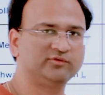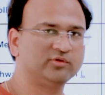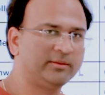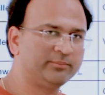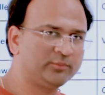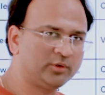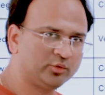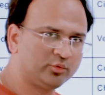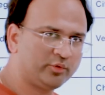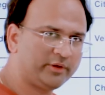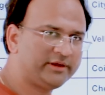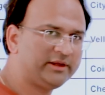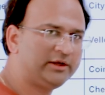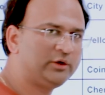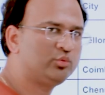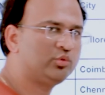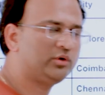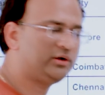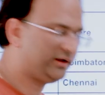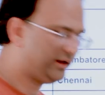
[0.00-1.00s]
So I'm not going
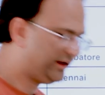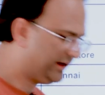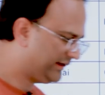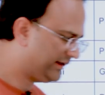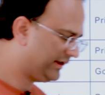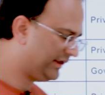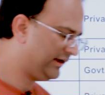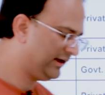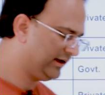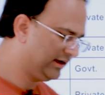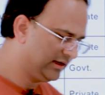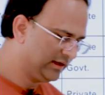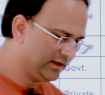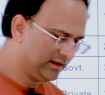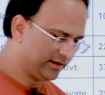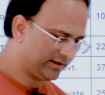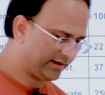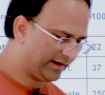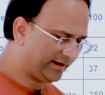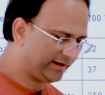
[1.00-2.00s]
into a detail
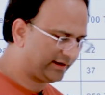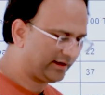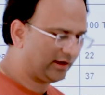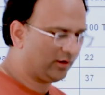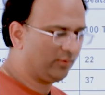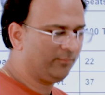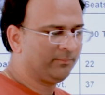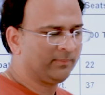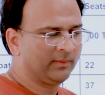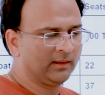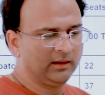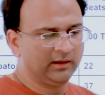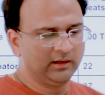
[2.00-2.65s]
right now.